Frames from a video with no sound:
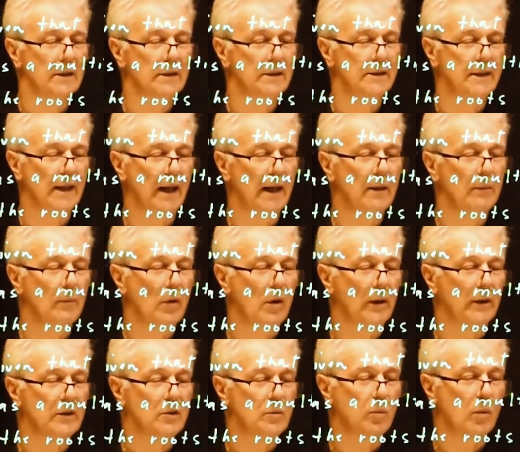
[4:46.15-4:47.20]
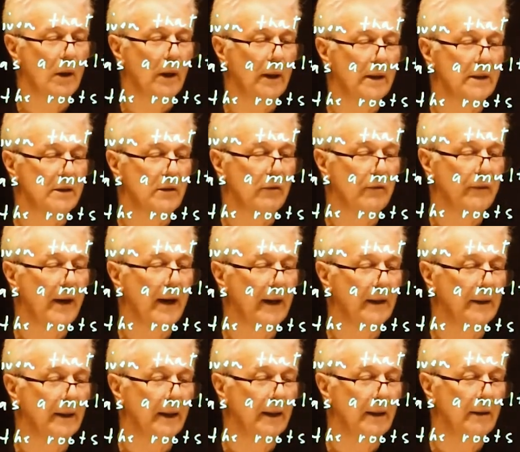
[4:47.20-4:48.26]
Z minus 1 is a
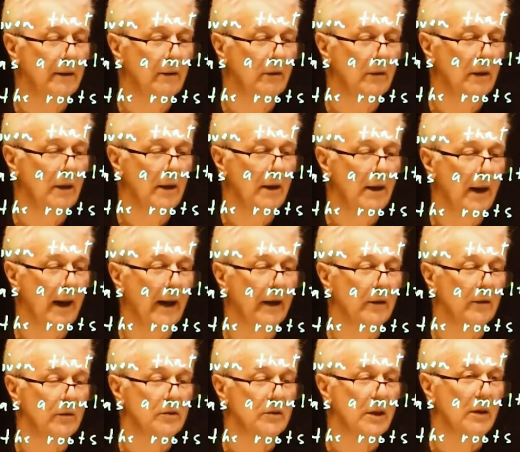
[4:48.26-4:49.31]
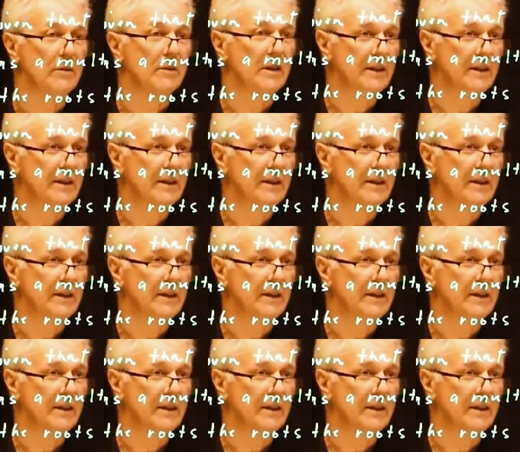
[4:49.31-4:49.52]
factor, and also it's a